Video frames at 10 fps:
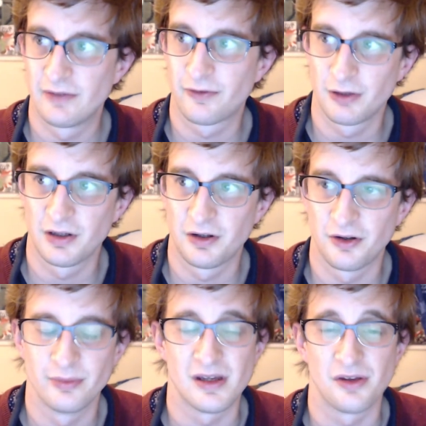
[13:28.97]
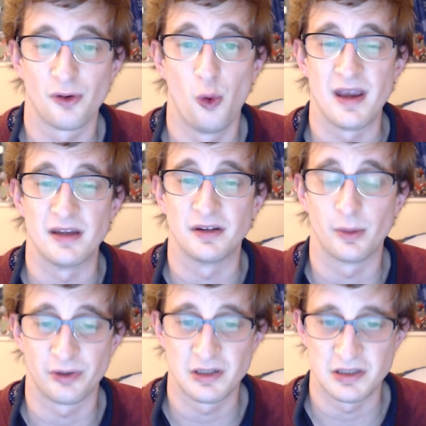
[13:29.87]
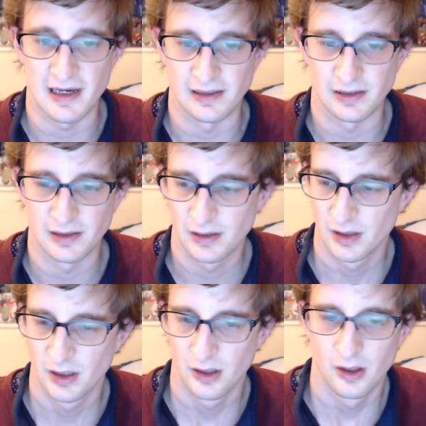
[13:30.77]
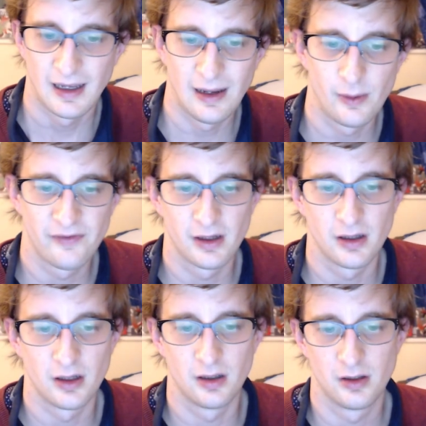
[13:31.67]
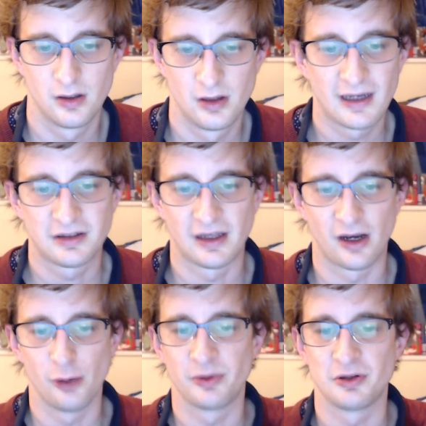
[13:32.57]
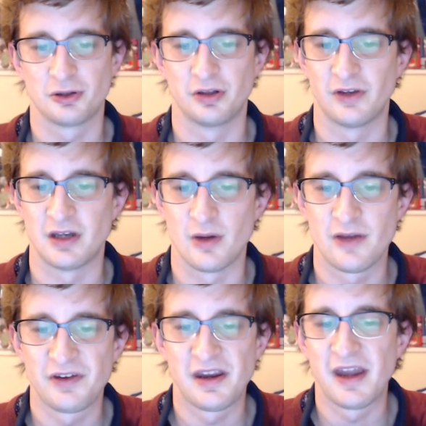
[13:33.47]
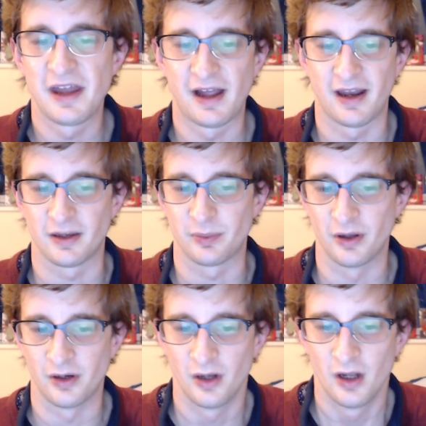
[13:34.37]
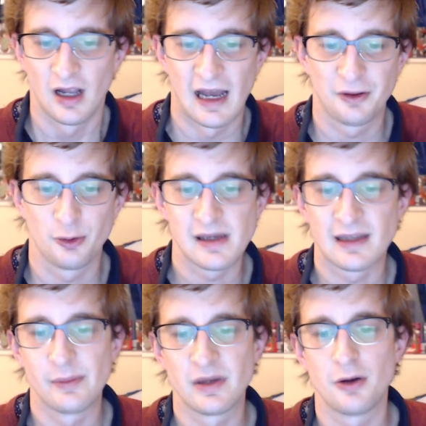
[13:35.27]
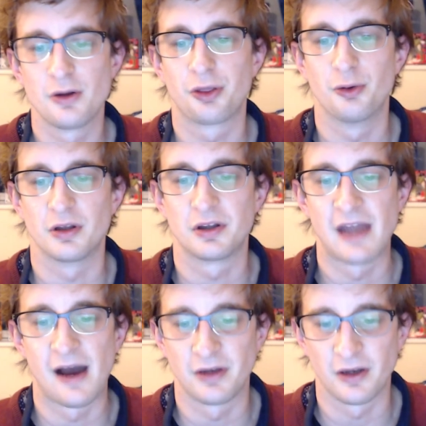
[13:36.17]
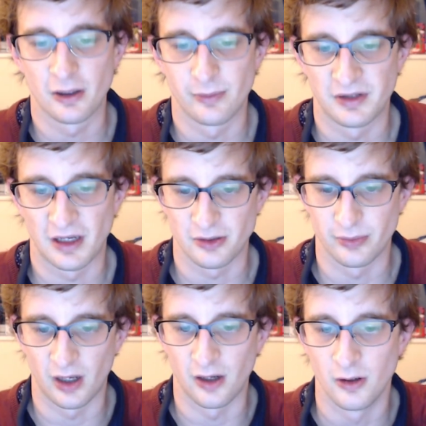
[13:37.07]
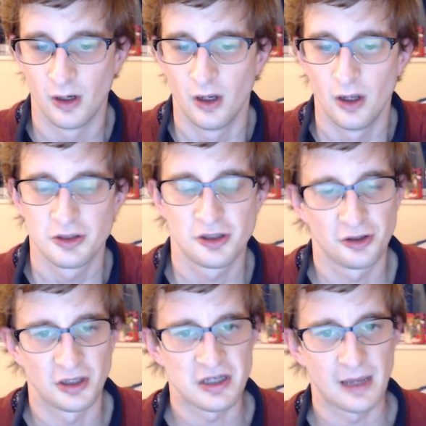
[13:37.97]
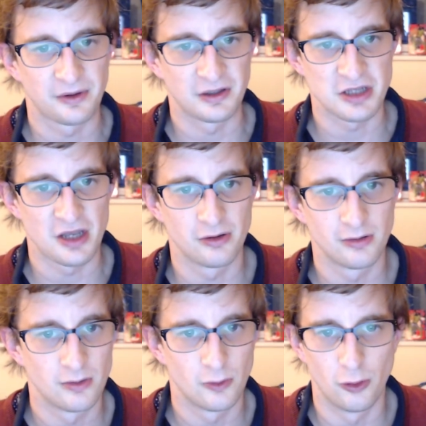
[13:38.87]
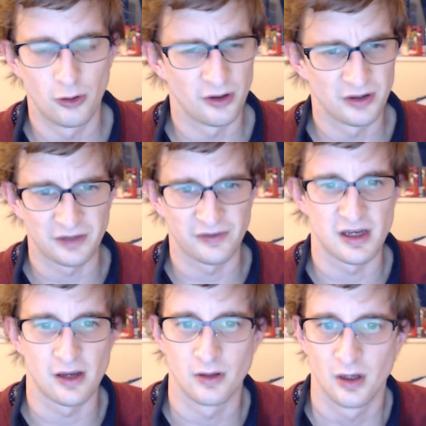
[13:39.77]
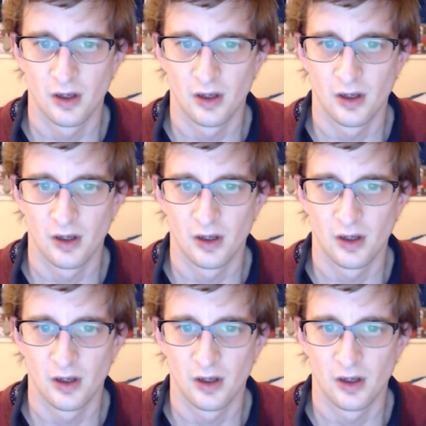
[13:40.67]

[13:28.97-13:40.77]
criticism is always appreciated. However, like I said, I hope you enjoyed the video. If you did, hit that like button. As always, let me know your thoughts down in the comment section below, just on the chapters in general or on this video,